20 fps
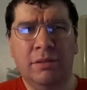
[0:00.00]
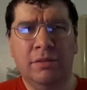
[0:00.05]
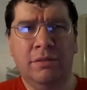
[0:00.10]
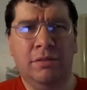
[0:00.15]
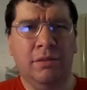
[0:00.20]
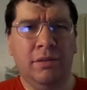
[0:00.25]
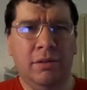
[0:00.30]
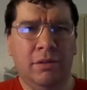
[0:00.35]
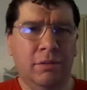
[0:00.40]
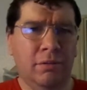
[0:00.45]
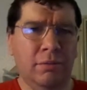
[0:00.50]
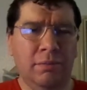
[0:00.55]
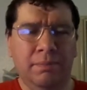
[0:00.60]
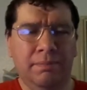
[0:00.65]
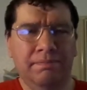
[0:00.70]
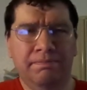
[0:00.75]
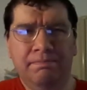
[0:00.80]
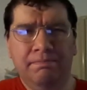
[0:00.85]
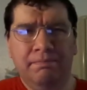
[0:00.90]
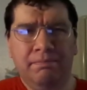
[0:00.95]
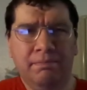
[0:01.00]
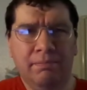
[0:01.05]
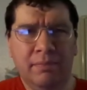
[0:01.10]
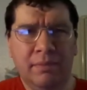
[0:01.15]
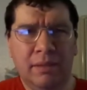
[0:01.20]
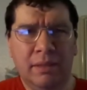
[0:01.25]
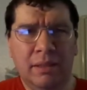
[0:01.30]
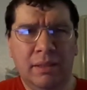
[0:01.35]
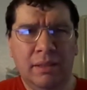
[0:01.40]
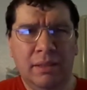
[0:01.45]
So
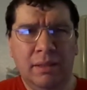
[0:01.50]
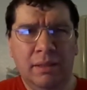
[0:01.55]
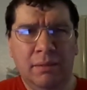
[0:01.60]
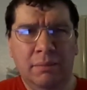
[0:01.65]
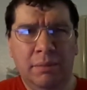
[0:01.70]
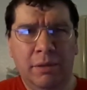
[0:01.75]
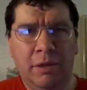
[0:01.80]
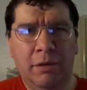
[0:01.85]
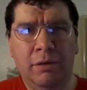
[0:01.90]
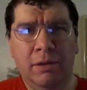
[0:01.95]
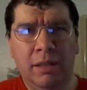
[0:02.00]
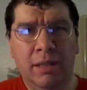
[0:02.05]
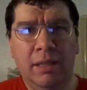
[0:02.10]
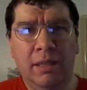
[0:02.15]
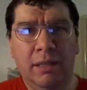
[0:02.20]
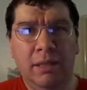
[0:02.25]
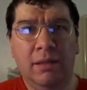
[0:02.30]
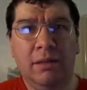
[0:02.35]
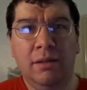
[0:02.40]
apparently,